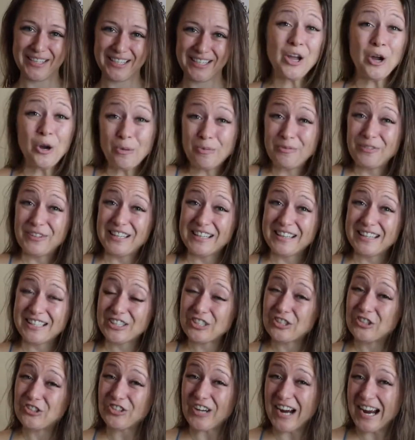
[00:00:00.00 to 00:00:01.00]
Hopefully
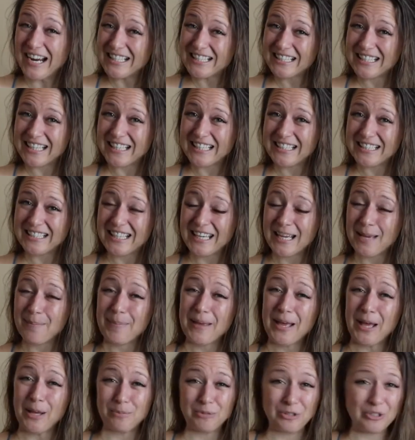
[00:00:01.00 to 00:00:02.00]
this dry skin tip
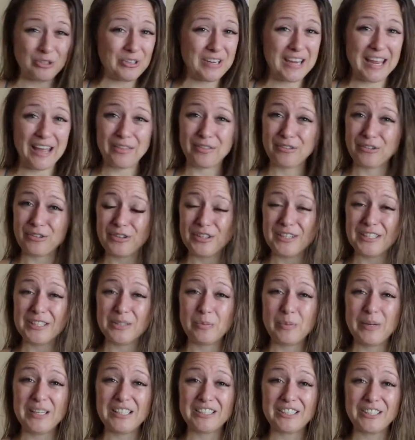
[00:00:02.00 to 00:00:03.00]
helps you get through this
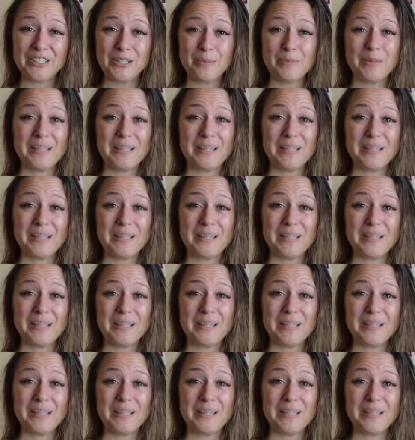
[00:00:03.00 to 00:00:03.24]
winter